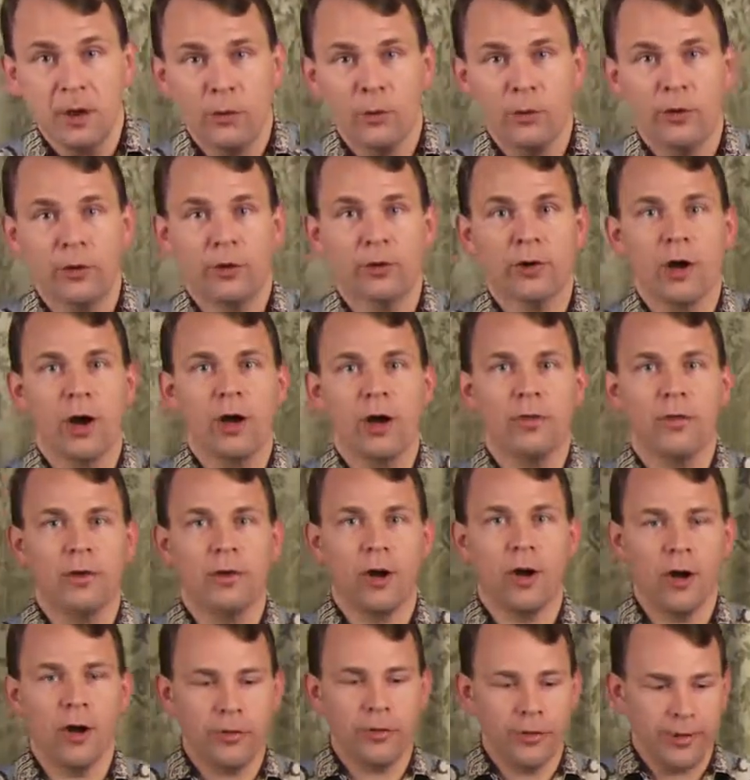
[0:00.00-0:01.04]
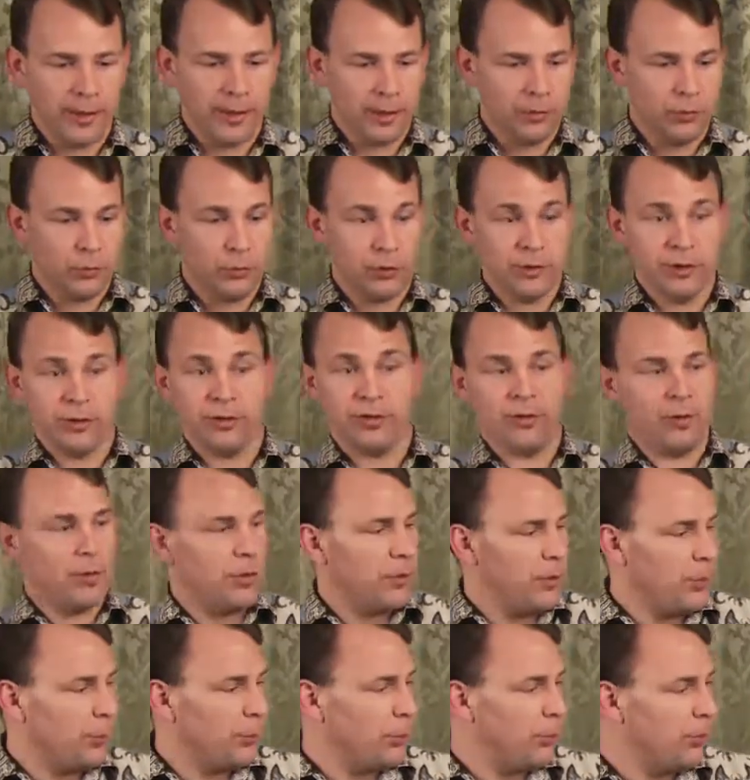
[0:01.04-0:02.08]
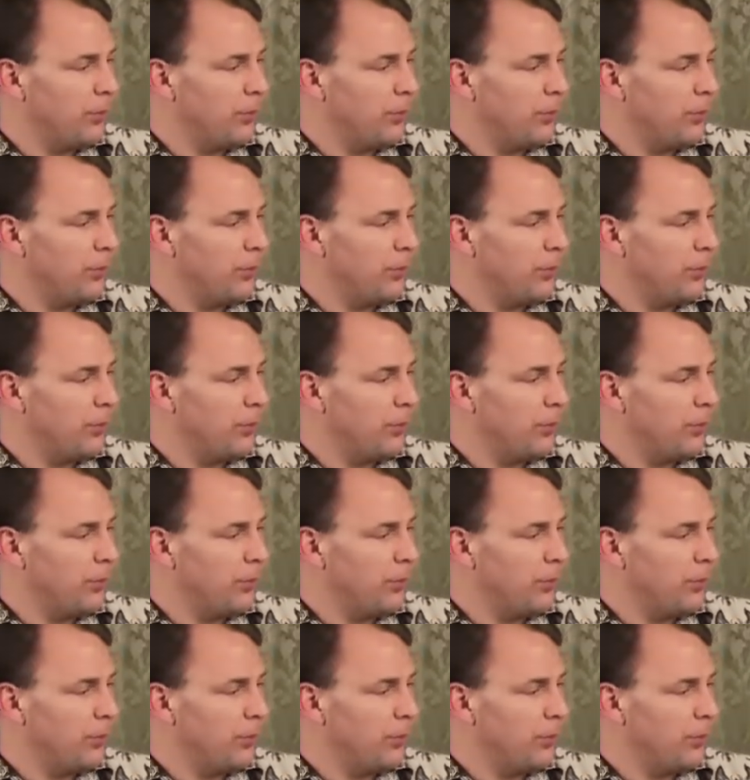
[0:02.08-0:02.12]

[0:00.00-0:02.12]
We were taught that all things were just the,